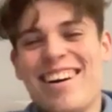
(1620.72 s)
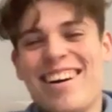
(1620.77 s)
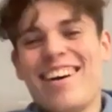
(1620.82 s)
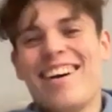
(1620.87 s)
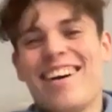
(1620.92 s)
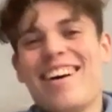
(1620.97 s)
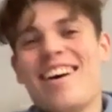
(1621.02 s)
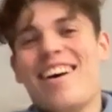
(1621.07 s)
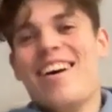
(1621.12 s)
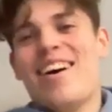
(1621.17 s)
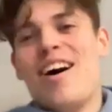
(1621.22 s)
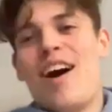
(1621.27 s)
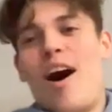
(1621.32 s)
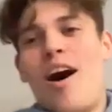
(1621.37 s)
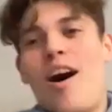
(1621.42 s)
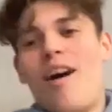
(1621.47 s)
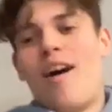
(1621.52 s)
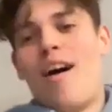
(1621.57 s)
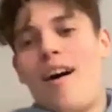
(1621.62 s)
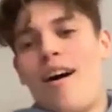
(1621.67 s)
I had
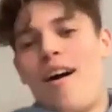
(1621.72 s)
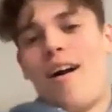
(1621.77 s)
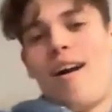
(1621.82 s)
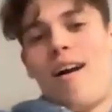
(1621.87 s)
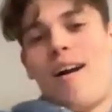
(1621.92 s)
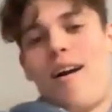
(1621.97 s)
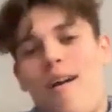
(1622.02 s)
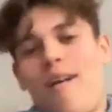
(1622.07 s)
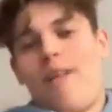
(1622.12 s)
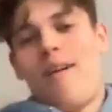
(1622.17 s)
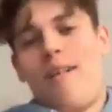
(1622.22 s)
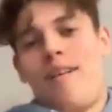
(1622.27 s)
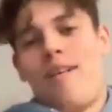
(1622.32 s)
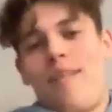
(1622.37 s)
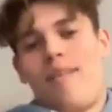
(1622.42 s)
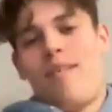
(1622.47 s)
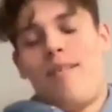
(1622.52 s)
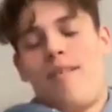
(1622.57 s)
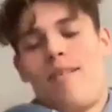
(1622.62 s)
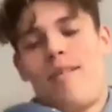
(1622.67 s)
like a 3-plate
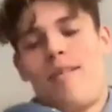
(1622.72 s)
squat